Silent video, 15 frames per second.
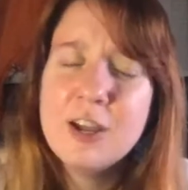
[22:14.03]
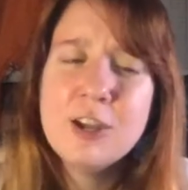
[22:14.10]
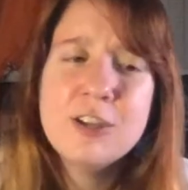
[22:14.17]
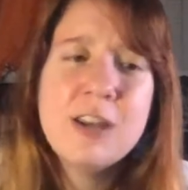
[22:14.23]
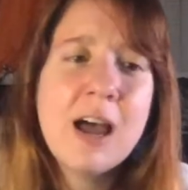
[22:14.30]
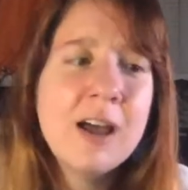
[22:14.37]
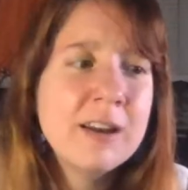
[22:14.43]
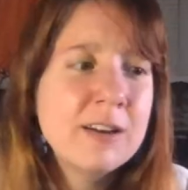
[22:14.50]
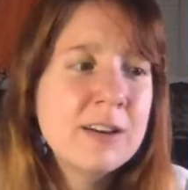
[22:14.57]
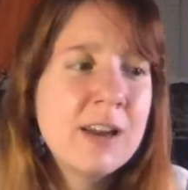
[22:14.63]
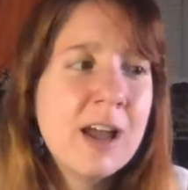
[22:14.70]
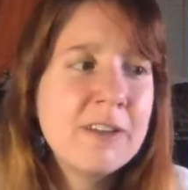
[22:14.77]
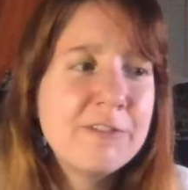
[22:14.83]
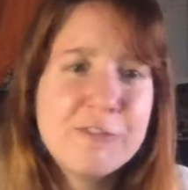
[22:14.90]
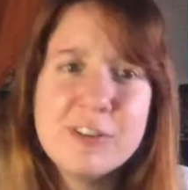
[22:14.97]
Not
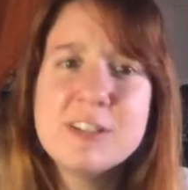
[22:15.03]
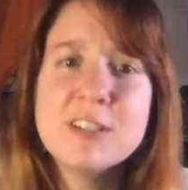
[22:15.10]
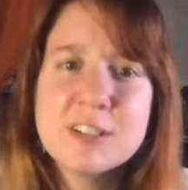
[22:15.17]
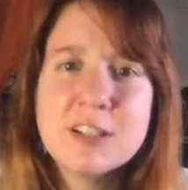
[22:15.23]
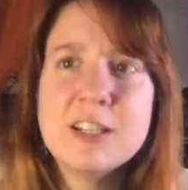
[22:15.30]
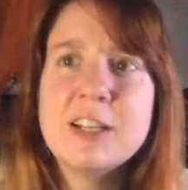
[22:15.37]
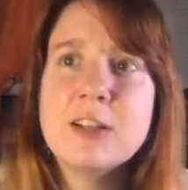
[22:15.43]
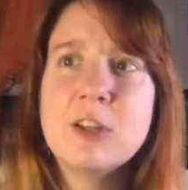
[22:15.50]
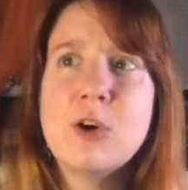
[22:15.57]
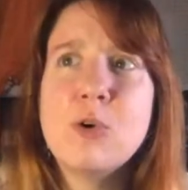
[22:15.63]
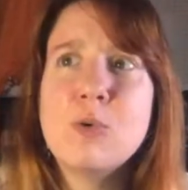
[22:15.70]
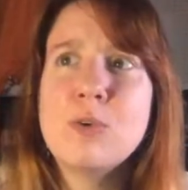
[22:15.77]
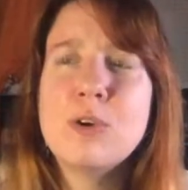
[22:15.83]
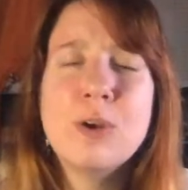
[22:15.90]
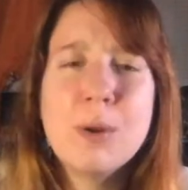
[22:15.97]
physically
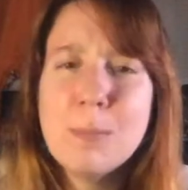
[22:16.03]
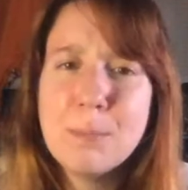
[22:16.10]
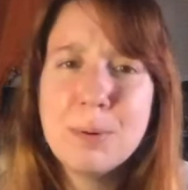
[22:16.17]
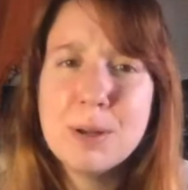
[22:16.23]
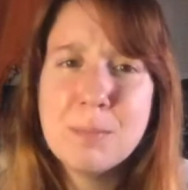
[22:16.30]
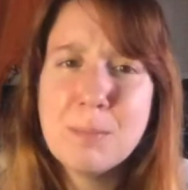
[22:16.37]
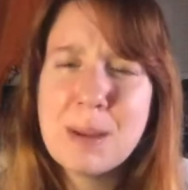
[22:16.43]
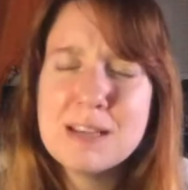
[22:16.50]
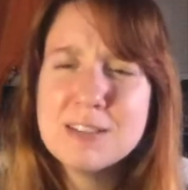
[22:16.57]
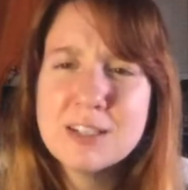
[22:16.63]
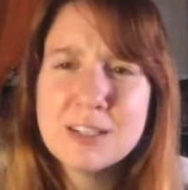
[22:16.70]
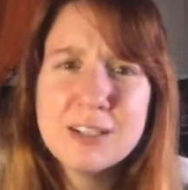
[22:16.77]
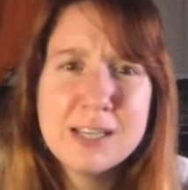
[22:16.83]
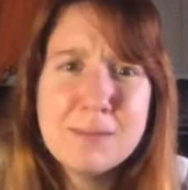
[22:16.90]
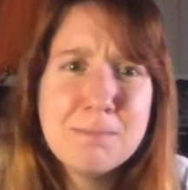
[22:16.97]
alone, but
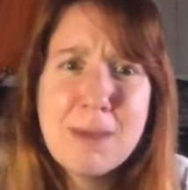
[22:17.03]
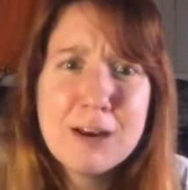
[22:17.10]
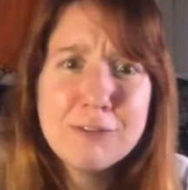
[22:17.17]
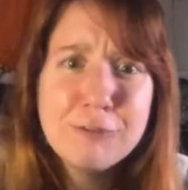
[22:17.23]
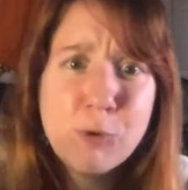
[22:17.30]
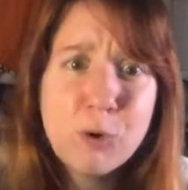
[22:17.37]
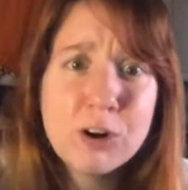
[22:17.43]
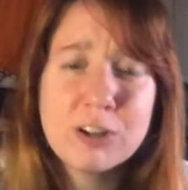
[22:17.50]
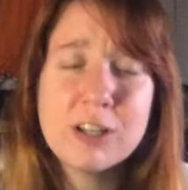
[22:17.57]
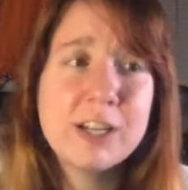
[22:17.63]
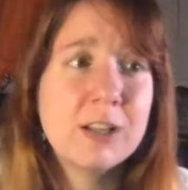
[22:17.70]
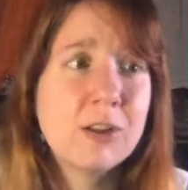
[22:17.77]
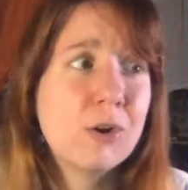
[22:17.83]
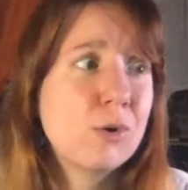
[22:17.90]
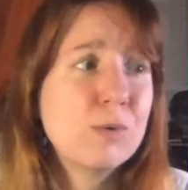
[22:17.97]
basically metaphorically
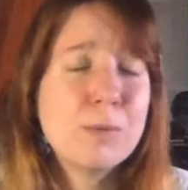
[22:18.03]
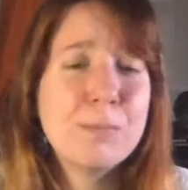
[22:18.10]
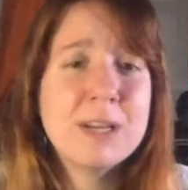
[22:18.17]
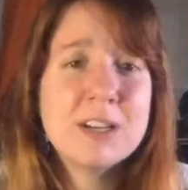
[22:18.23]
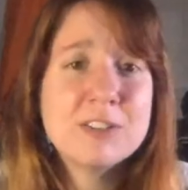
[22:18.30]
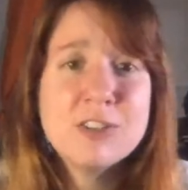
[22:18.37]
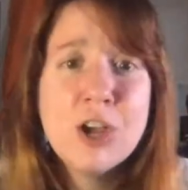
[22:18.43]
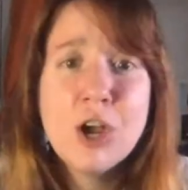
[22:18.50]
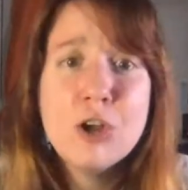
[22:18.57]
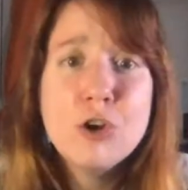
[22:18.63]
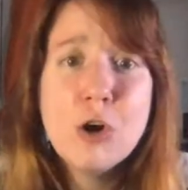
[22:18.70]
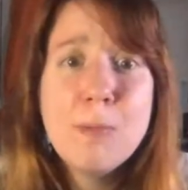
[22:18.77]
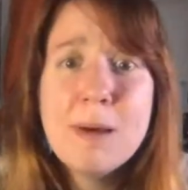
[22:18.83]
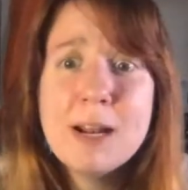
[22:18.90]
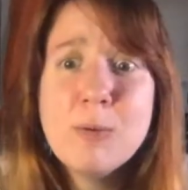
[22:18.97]
alone, because
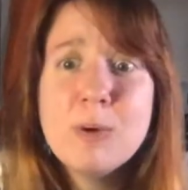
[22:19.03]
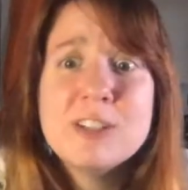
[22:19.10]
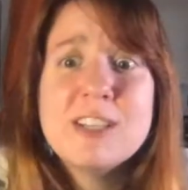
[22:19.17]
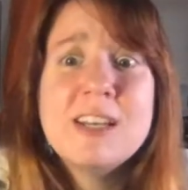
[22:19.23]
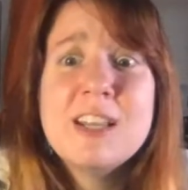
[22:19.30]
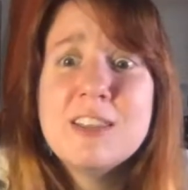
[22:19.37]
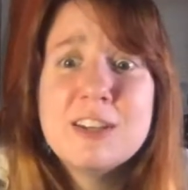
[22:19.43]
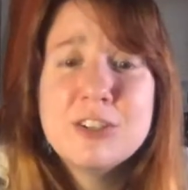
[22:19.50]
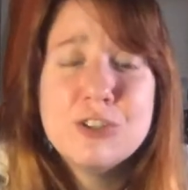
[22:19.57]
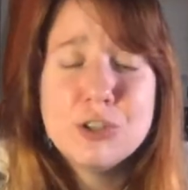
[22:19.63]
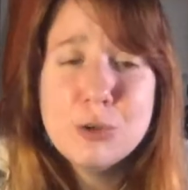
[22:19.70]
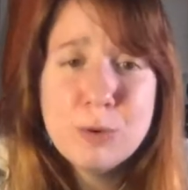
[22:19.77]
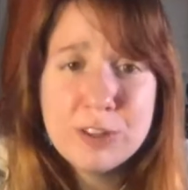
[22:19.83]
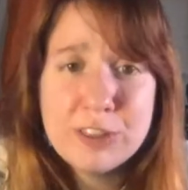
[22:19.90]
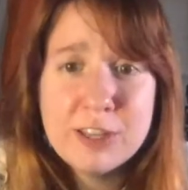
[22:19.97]
nobody wants anything to
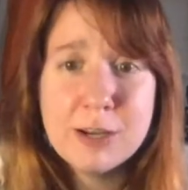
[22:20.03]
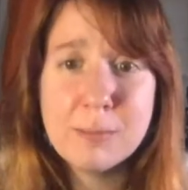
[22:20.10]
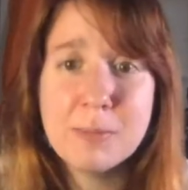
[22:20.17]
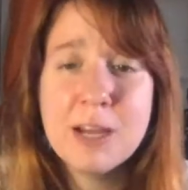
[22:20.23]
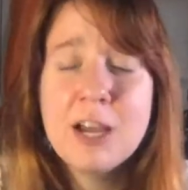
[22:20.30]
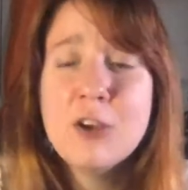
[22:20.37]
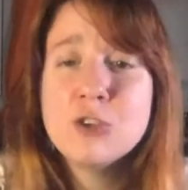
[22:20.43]
do with him.